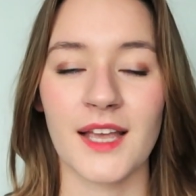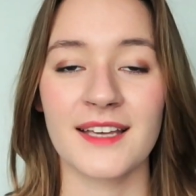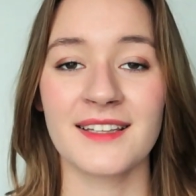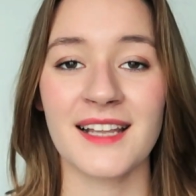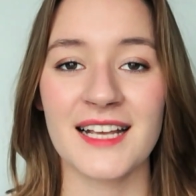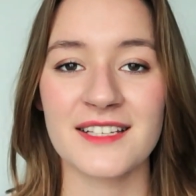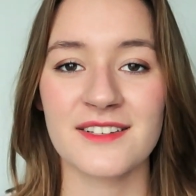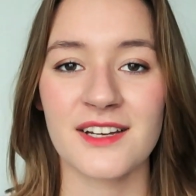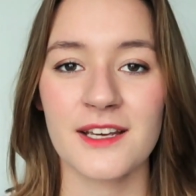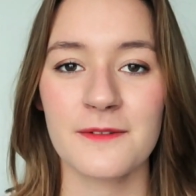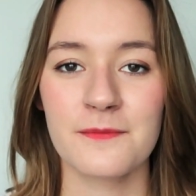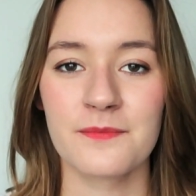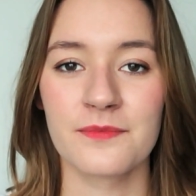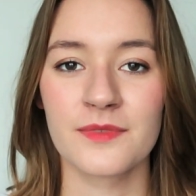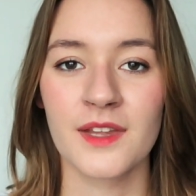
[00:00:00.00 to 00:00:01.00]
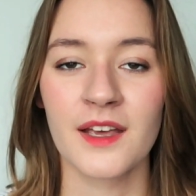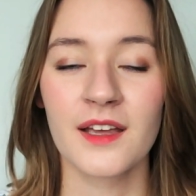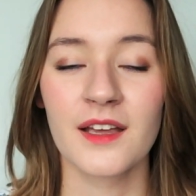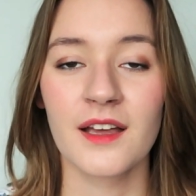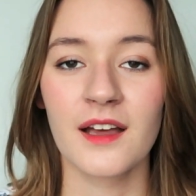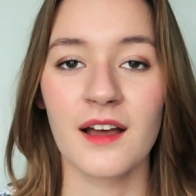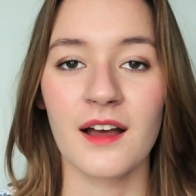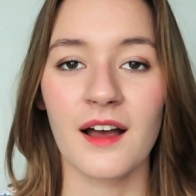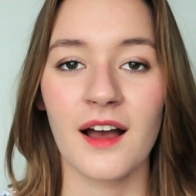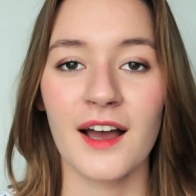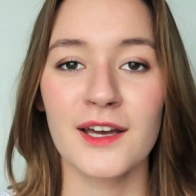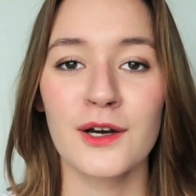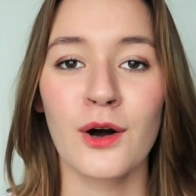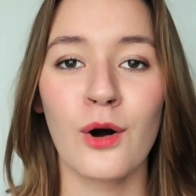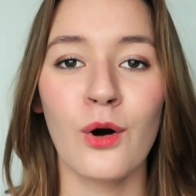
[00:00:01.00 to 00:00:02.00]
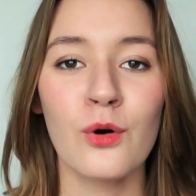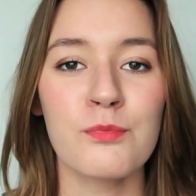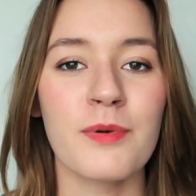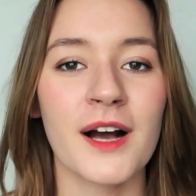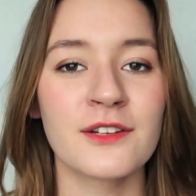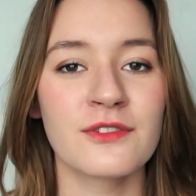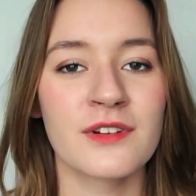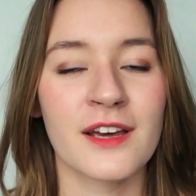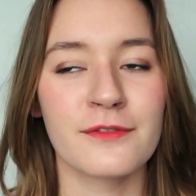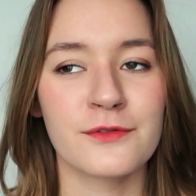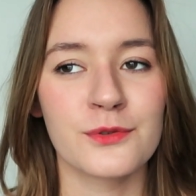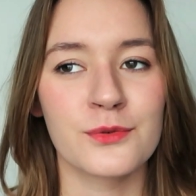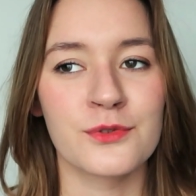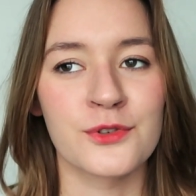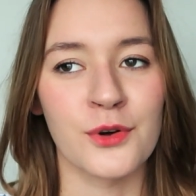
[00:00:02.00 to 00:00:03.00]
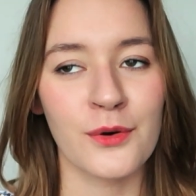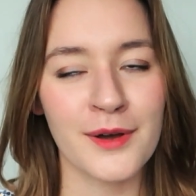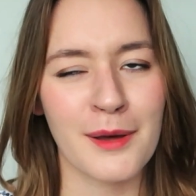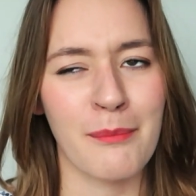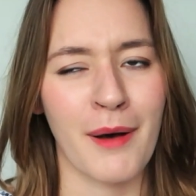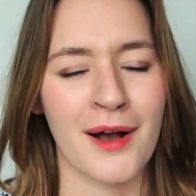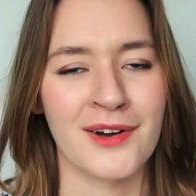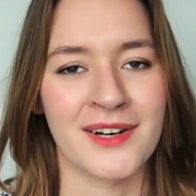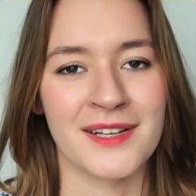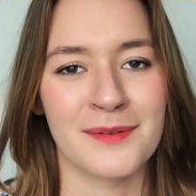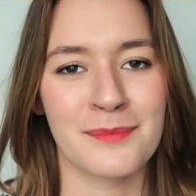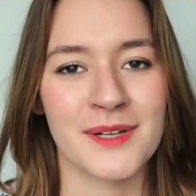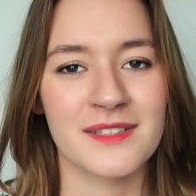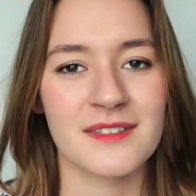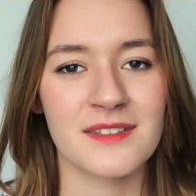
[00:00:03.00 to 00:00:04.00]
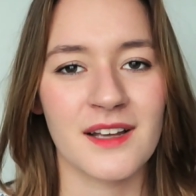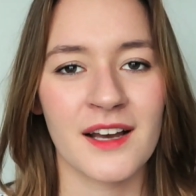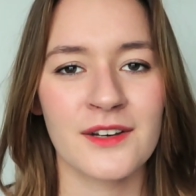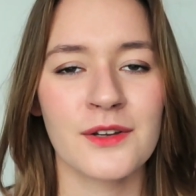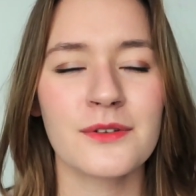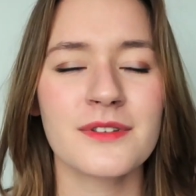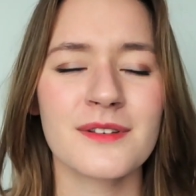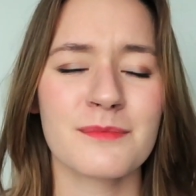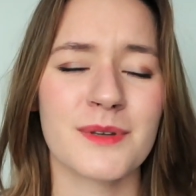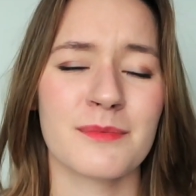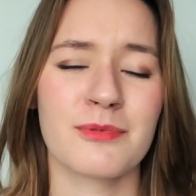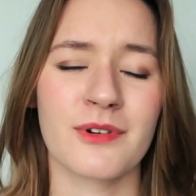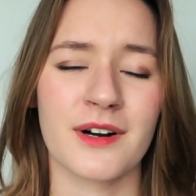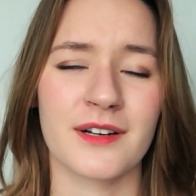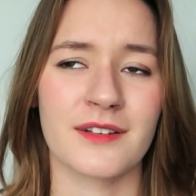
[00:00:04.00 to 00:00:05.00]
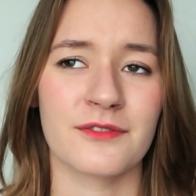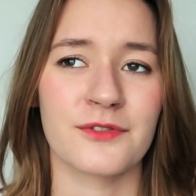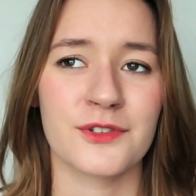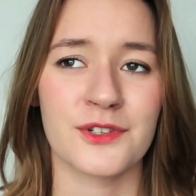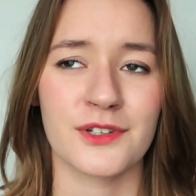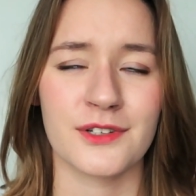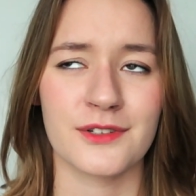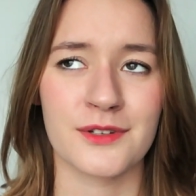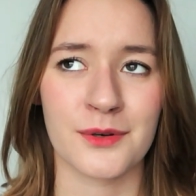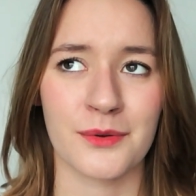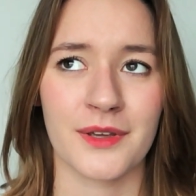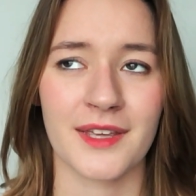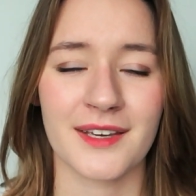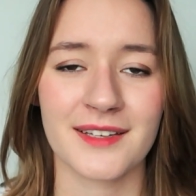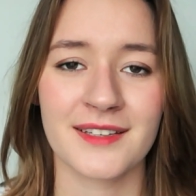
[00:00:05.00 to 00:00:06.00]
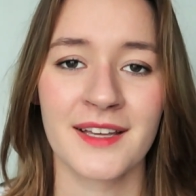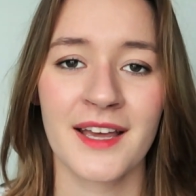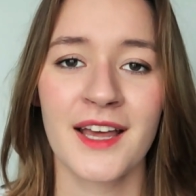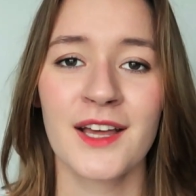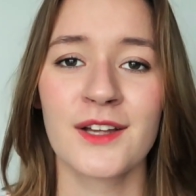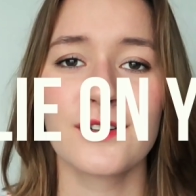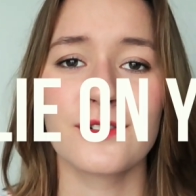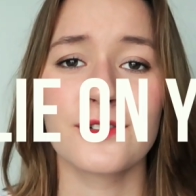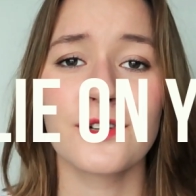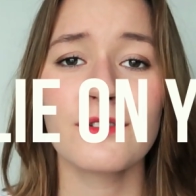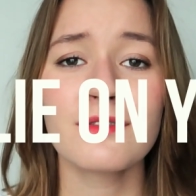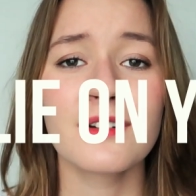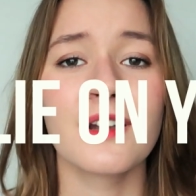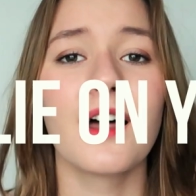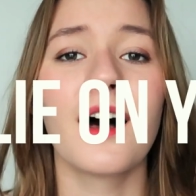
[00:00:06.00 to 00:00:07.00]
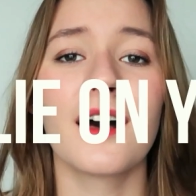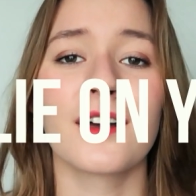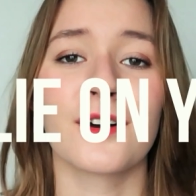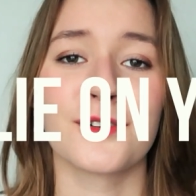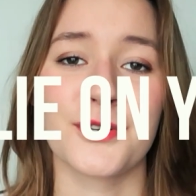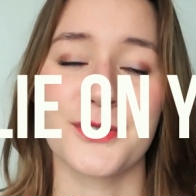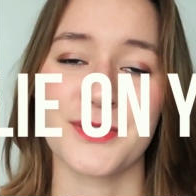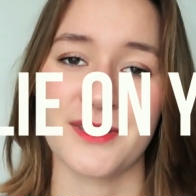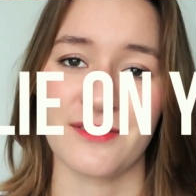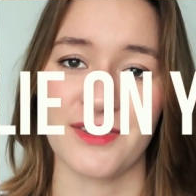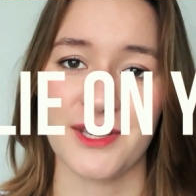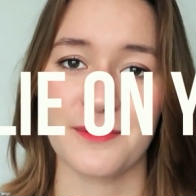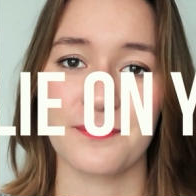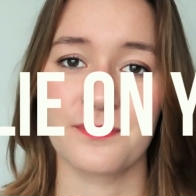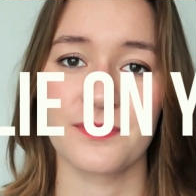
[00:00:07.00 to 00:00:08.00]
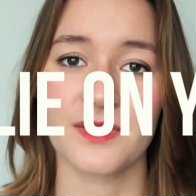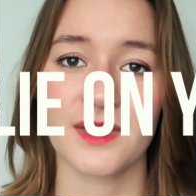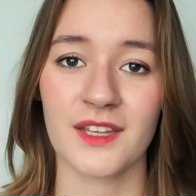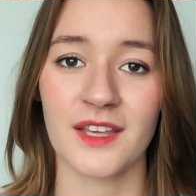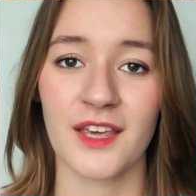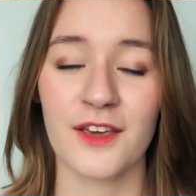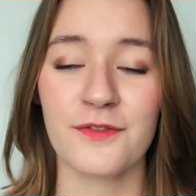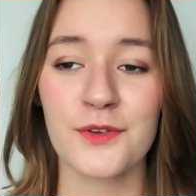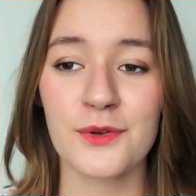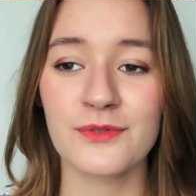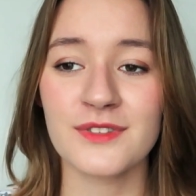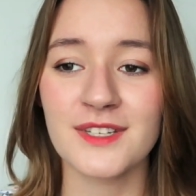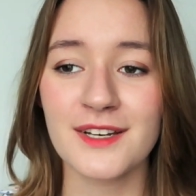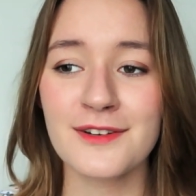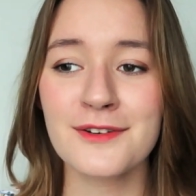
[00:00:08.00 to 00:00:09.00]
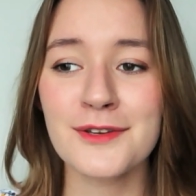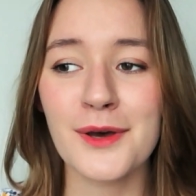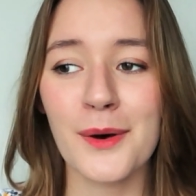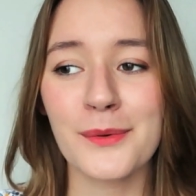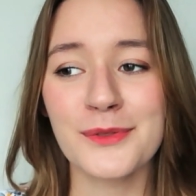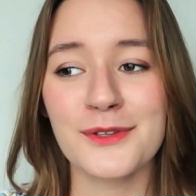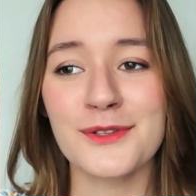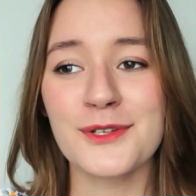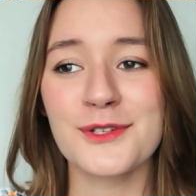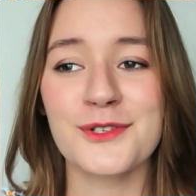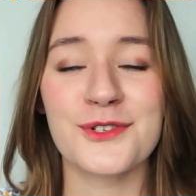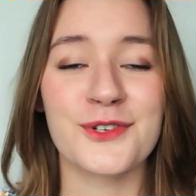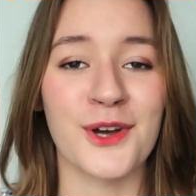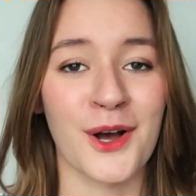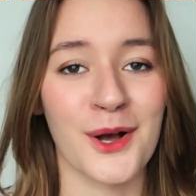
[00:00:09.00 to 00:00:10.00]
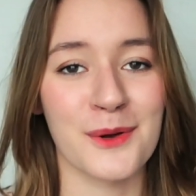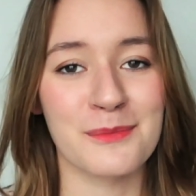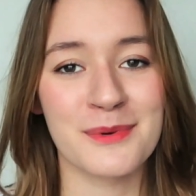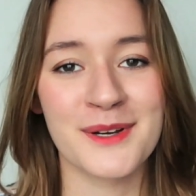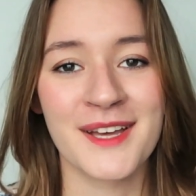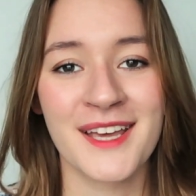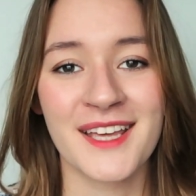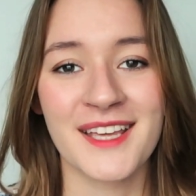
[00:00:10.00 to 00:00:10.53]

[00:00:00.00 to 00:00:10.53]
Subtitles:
And lastly, I hope I don't have to talk about it, but I know some people are unfortunately doing it. Don't lie on your CV. If you didn't go to this job,